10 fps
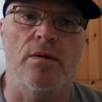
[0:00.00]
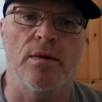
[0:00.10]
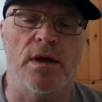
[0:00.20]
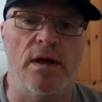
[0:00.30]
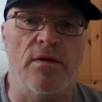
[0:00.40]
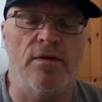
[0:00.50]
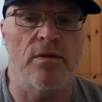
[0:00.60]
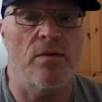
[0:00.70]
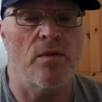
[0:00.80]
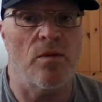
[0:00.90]

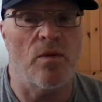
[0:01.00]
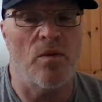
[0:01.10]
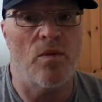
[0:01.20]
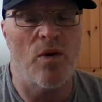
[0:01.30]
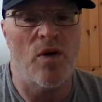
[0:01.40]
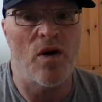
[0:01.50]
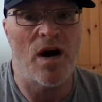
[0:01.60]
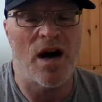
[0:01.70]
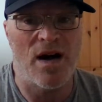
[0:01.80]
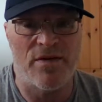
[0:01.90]
with
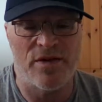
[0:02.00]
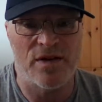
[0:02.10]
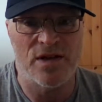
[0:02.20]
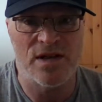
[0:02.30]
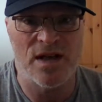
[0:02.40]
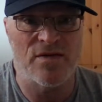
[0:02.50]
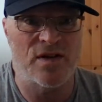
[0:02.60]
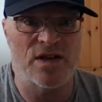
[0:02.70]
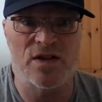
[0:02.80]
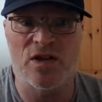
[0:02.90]
what others have
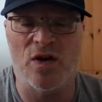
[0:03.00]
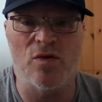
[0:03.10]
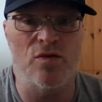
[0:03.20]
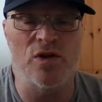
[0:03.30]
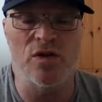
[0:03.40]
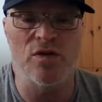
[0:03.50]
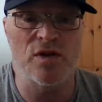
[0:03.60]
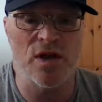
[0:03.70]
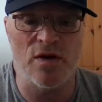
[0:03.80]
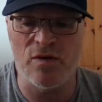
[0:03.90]
just told you.
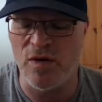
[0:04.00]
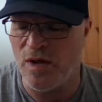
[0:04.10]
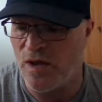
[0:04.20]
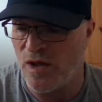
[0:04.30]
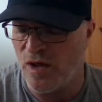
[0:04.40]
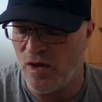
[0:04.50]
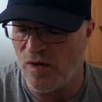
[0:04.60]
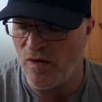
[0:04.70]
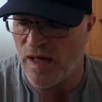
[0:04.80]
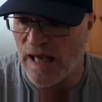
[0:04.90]
So
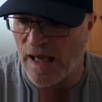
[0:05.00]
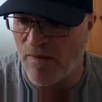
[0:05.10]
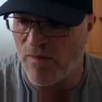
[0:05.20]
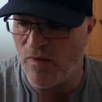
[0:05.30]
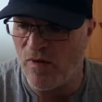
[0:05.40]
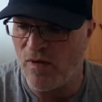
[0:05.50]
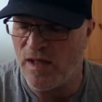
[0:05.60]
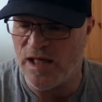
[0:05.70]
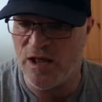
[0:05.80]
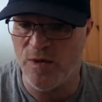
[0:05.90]
you keep
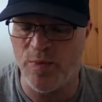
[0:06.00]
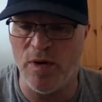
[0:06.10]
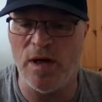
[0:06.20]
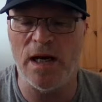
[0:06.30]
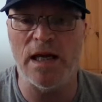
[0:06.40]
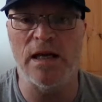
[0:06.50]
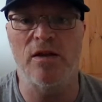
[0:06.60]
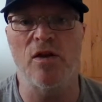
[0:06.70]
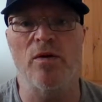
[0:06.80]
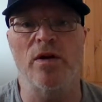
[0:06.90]

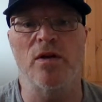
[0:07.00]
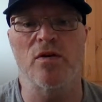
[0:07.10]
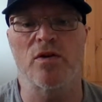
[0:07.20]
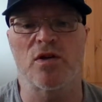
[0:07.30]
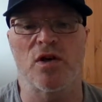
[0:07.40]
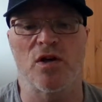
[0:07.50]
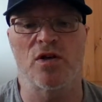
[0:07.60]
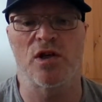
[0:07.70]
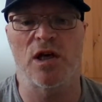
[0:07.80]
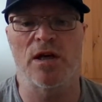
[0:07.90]
desperately doing your
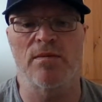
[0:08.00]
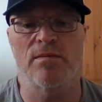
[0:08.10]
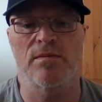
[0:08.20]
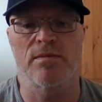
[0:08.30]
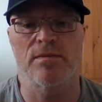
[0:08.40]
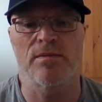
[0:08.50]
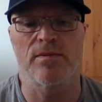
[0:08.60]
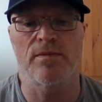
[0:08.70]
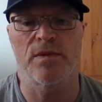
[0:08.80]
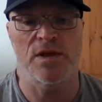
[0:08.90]
searching.
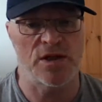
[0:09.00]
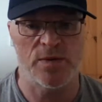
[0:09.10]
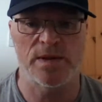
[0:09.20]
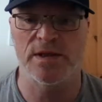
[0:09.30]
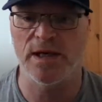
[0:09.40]
Just 1